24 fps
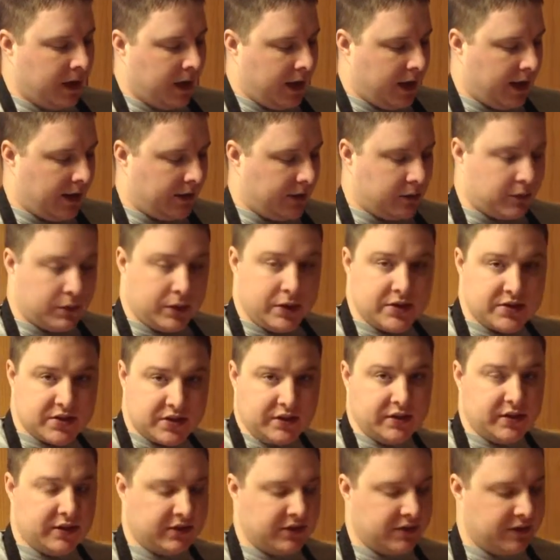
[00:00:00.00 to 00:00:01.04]
and the reason
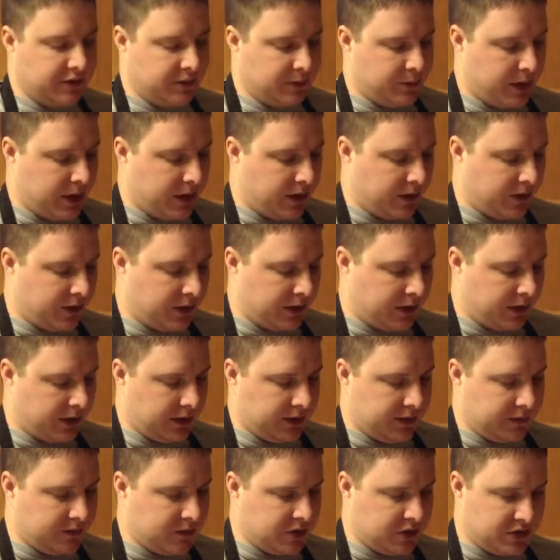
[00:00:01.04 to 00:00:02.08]
this is better
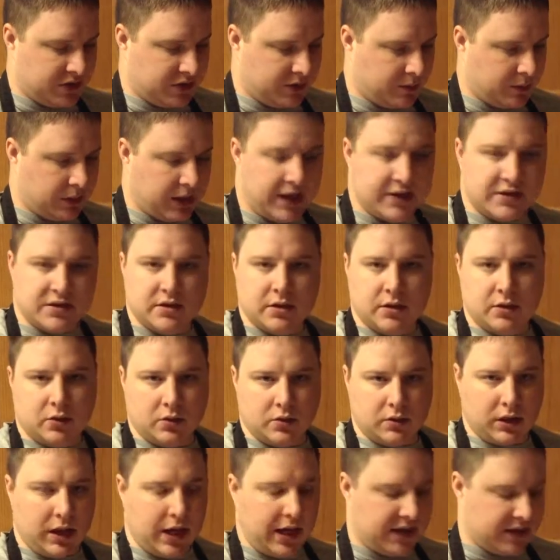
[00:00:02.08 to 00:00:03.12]
than just a plastic or
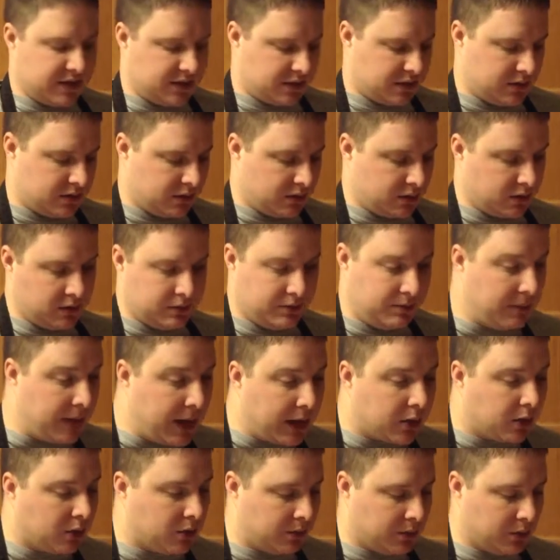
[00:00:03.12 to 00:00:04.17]
glass or
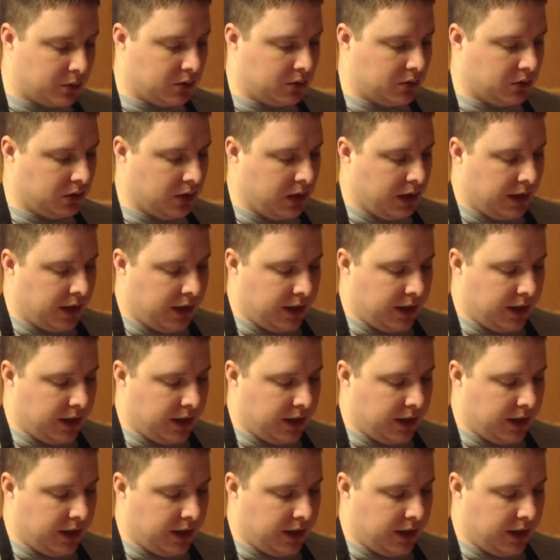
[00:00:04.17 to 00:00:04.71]
metal bowl